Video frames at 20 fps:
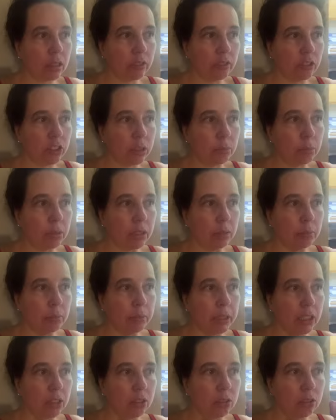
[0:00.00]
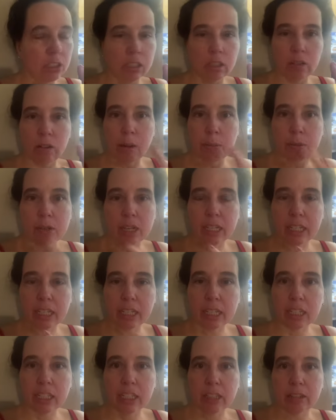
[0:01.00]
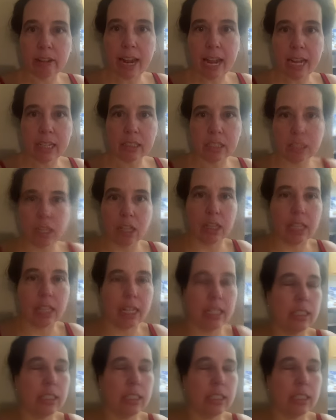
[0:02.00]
the verbal abuse, you know, I'm going to kick your ass and all that